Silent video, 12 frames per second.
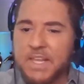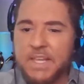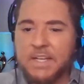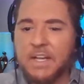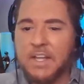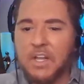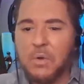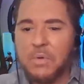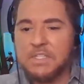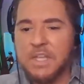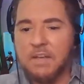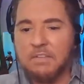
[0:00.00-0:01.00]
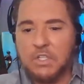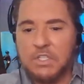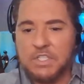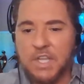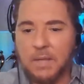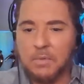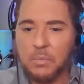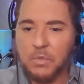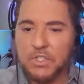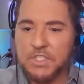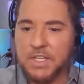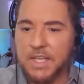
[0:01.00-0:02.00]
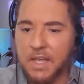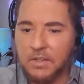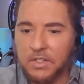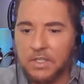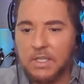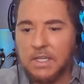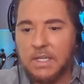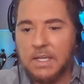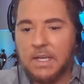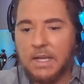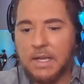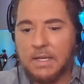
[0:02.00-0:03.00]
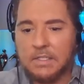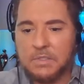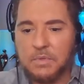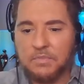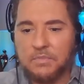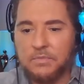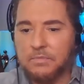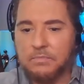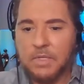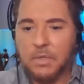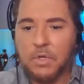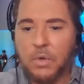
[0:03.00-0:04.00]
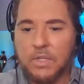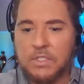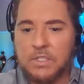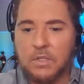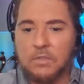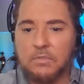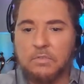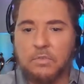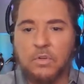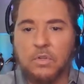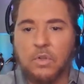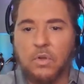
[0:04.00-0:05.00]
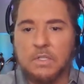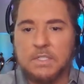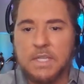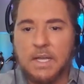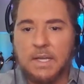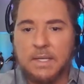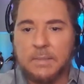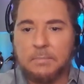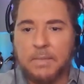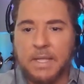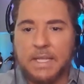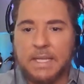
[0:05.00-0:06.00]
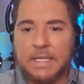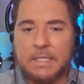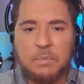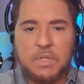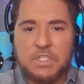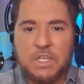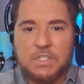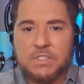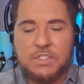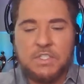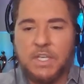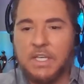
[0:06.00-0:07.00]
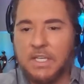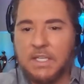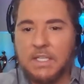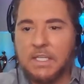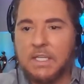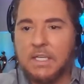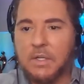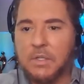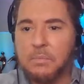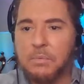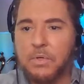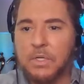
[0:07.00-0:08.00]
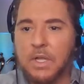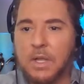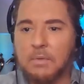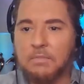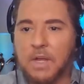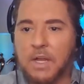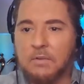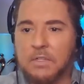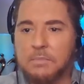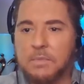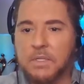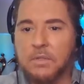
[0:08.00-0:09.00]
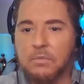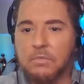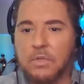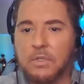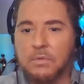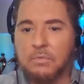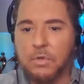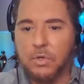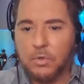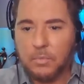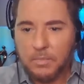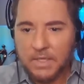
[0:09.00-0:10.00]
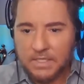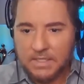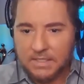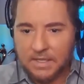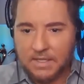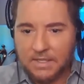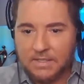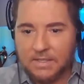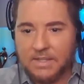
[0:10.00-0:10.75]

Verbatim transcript: He and I always have a good time when we're together because uh, we've you know known each other for a long time and we just you know you put a couple of irishmen in the in the room and uh,